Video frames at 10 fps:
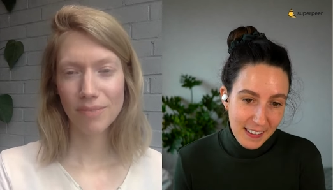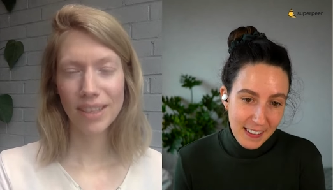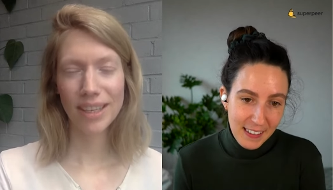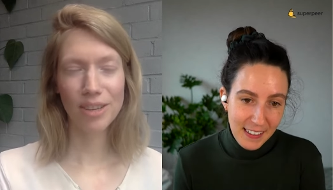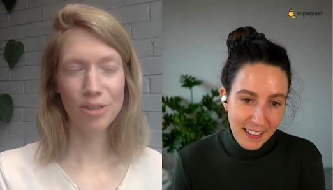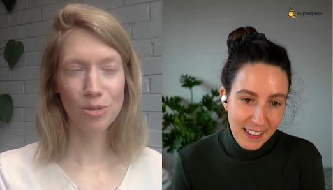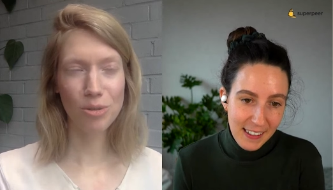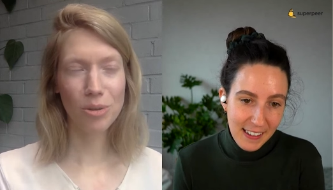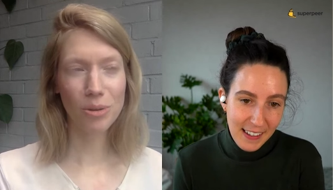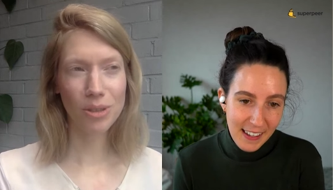Speaker 1: Yeah,
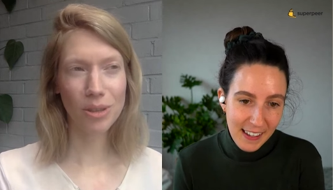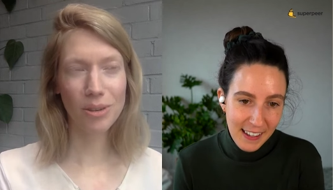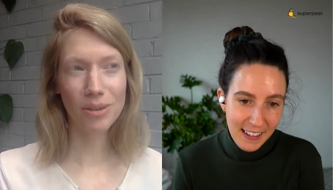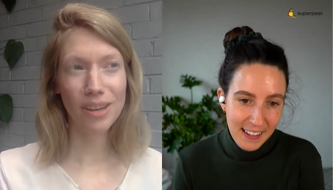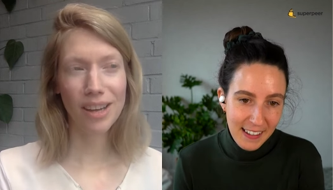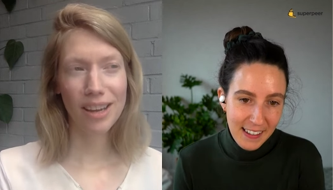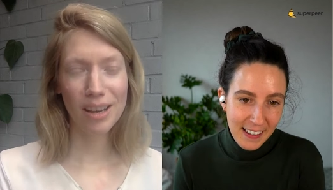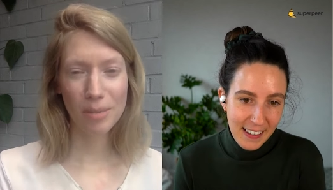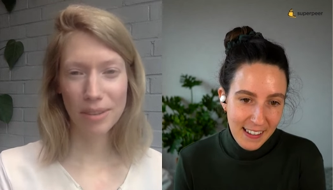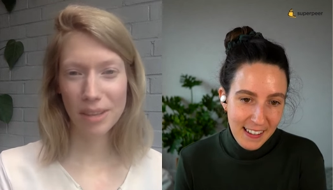sure. So
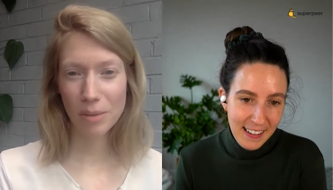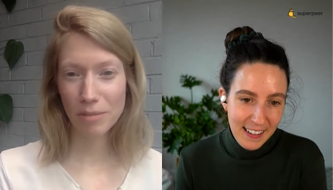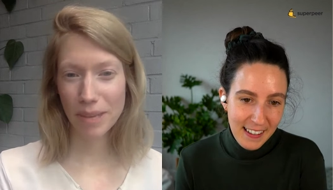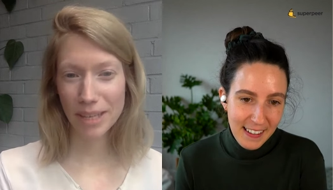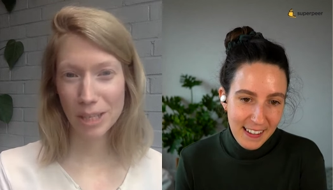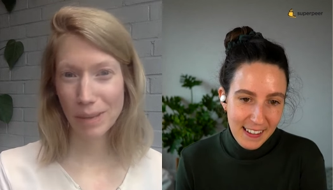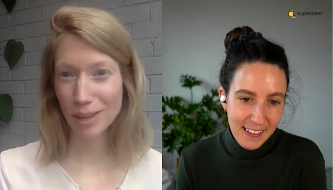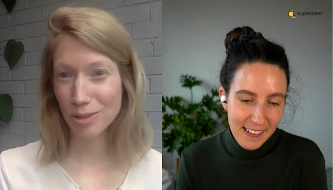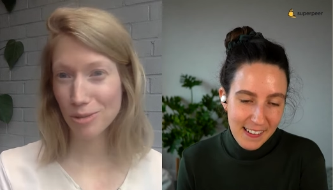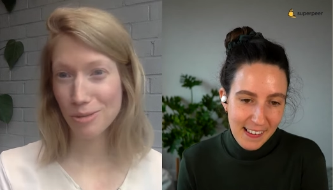um, I think we've made a
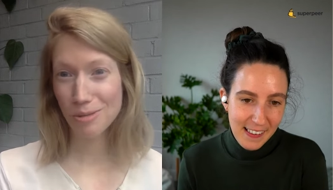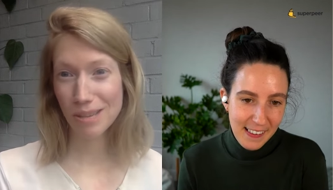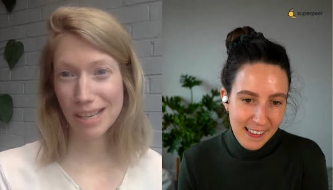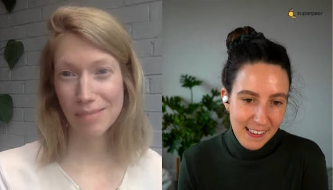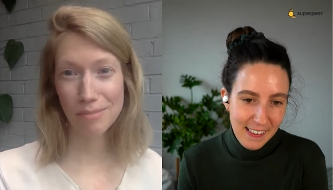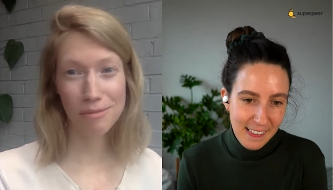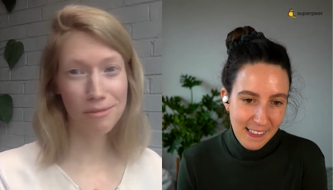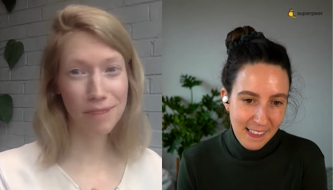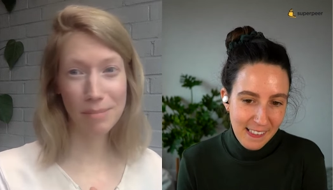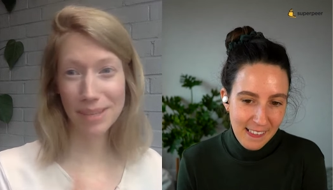special um,
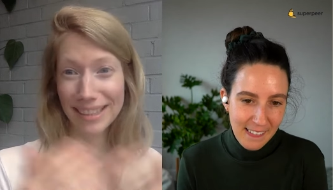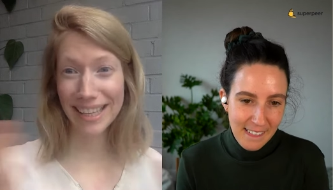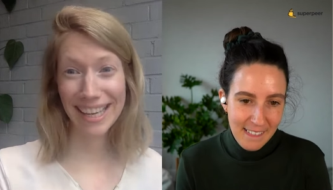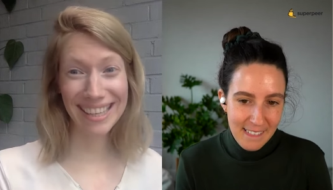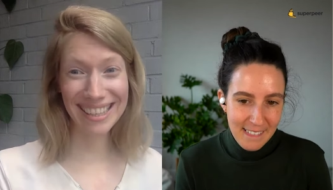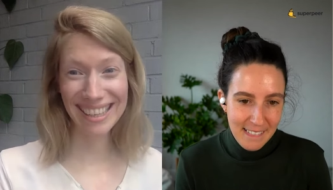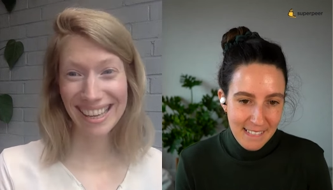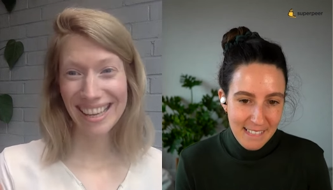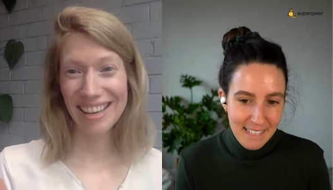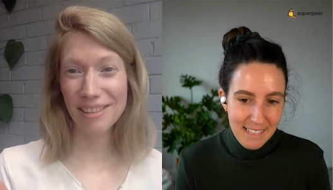Femke link
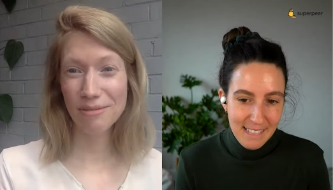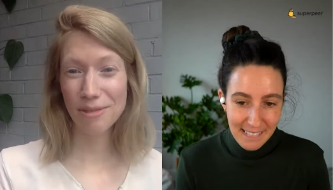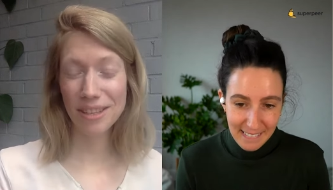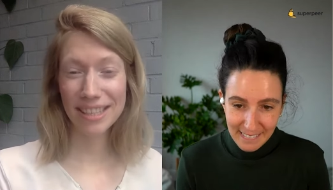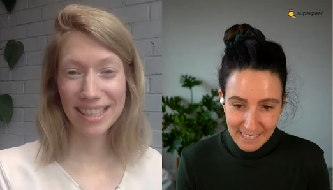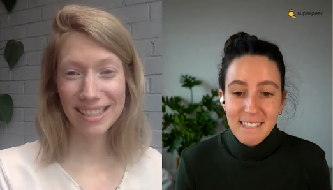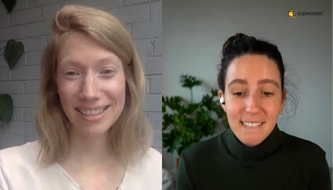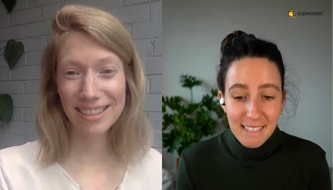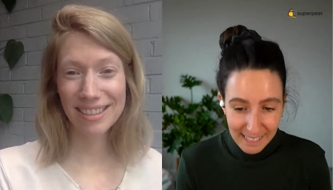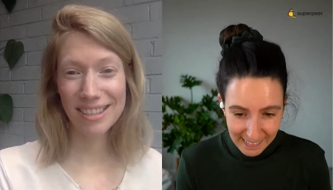um, for the
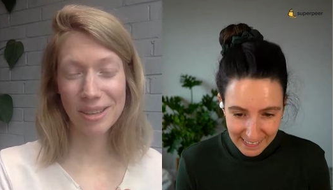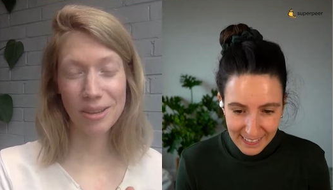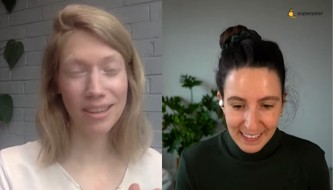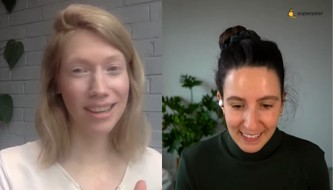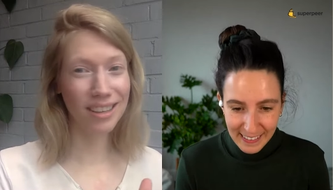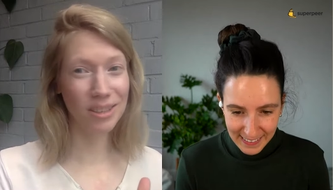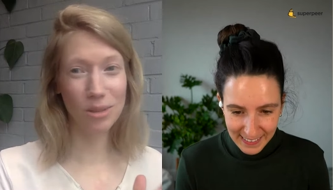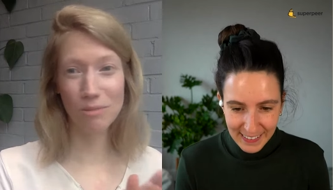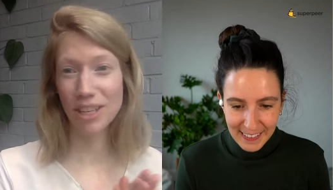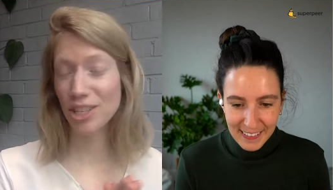listeners so that you
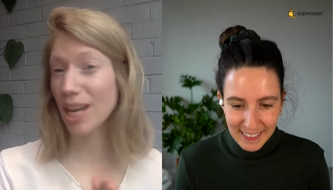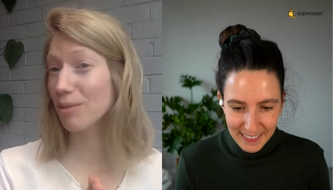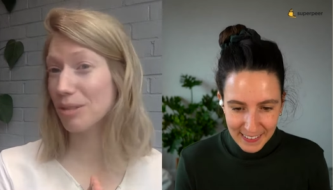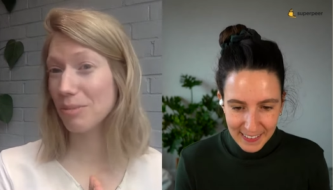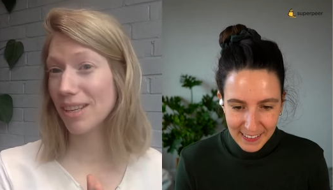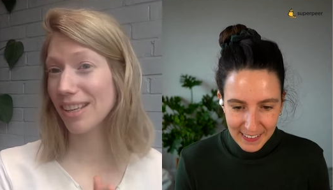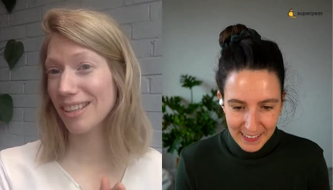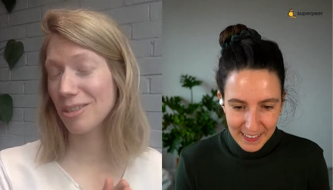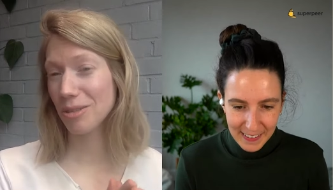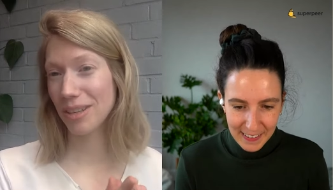can reach out to me
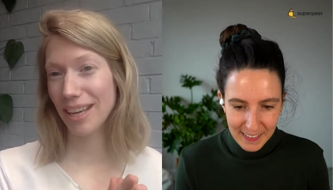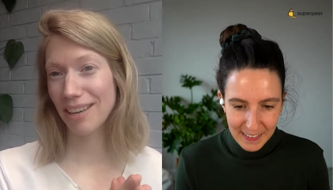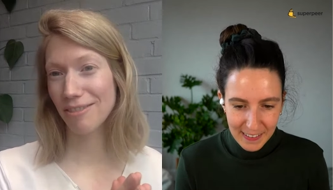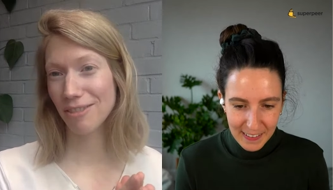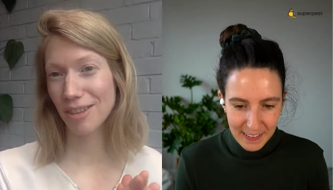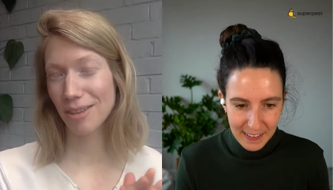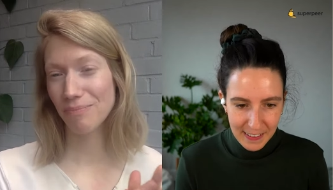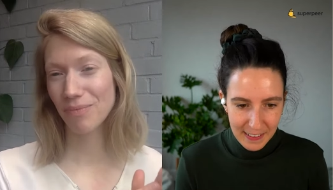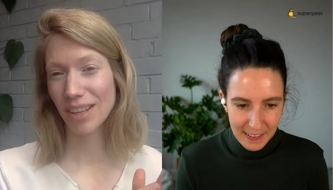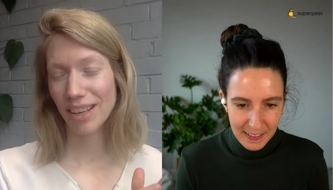and you can have
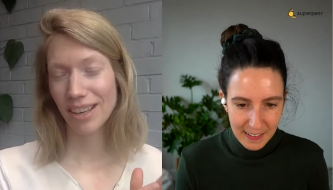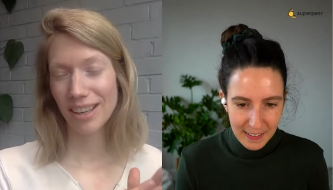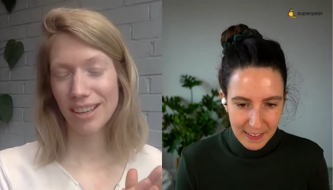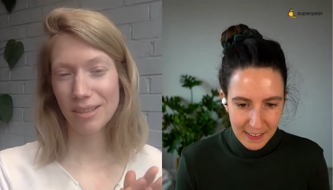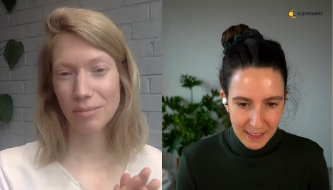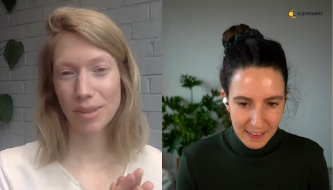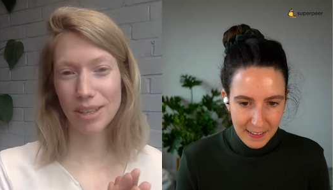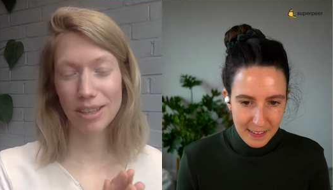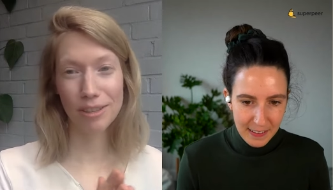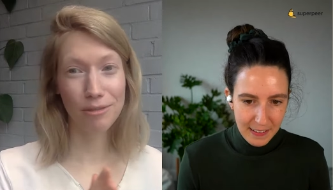um, um,
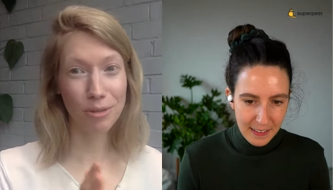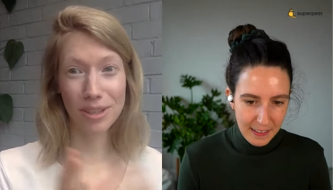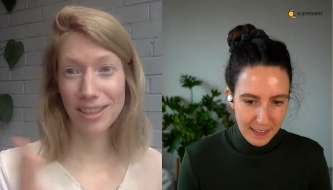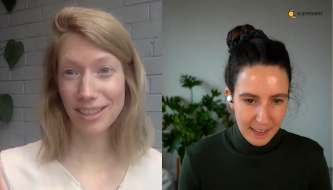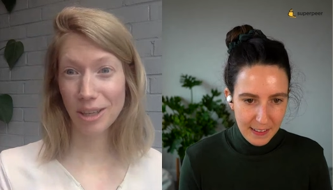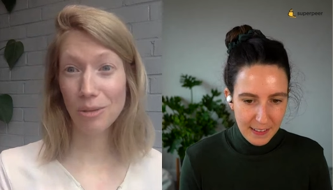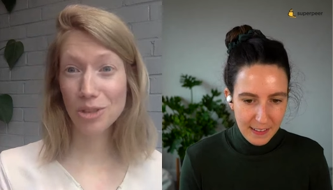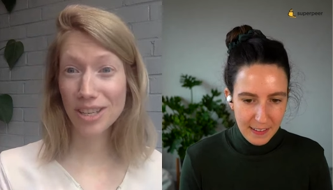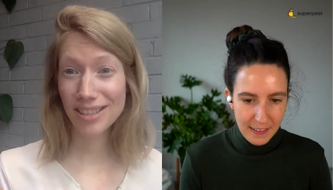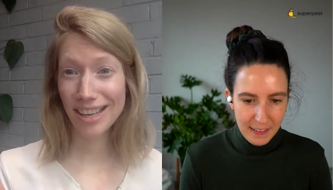a, a free
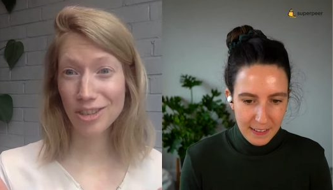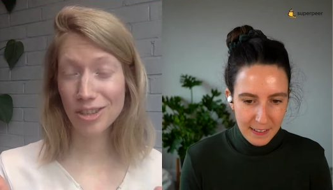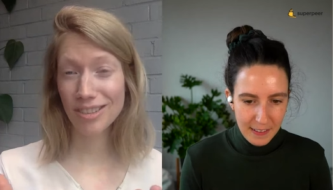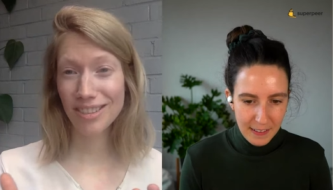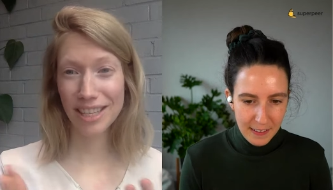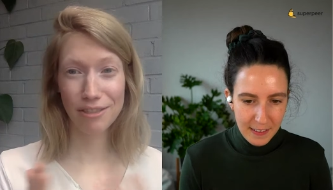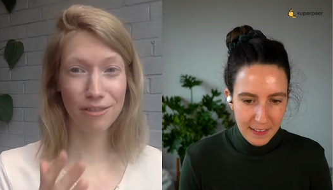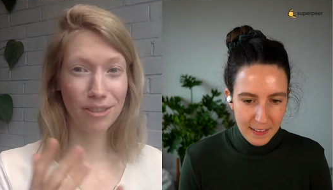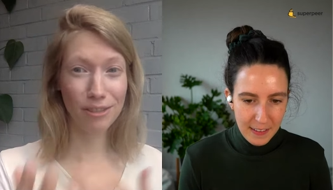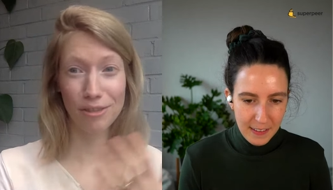coaching session if,
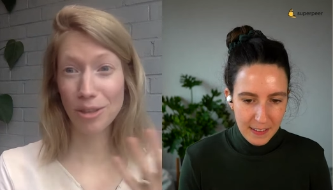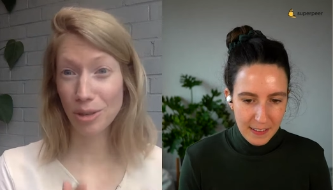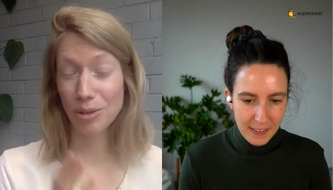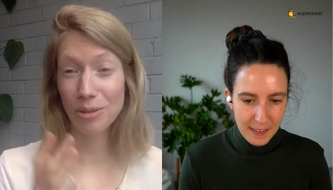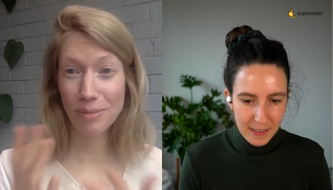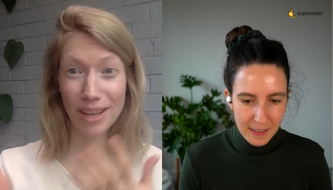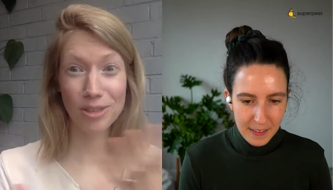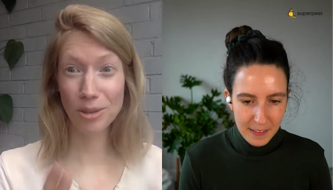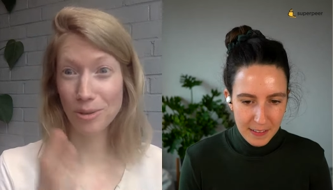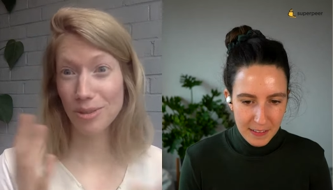if you know, you match
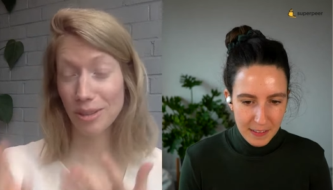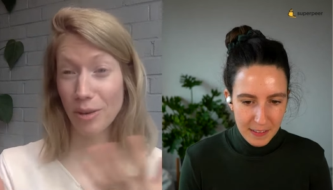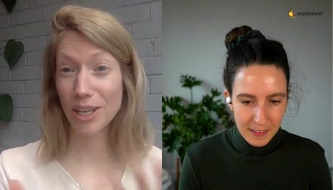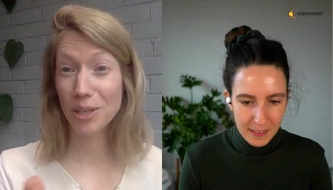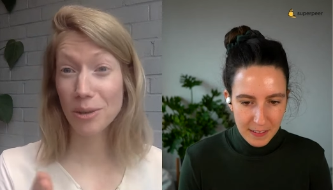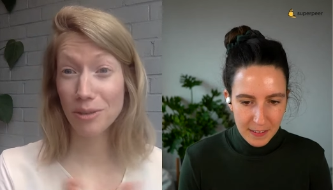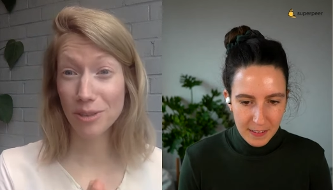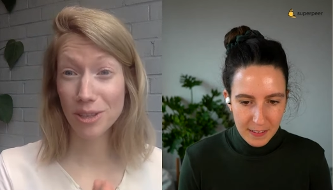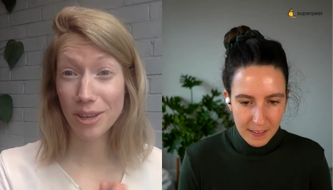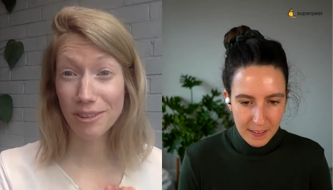those, the criteria of the
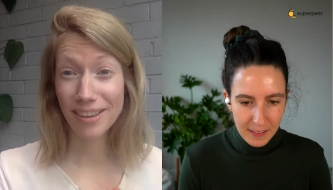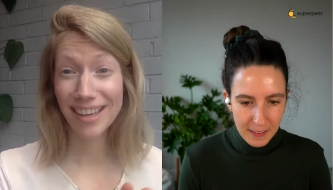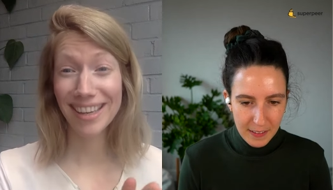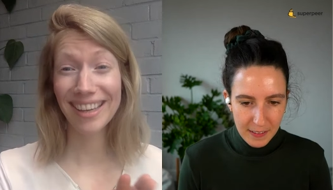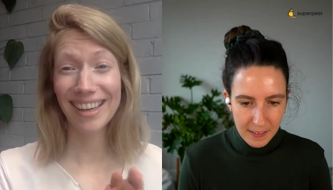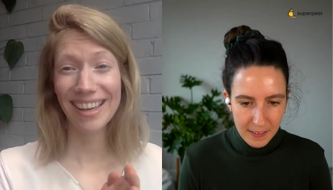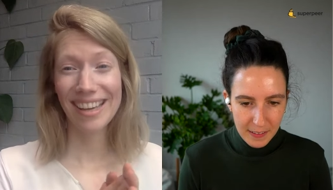survey.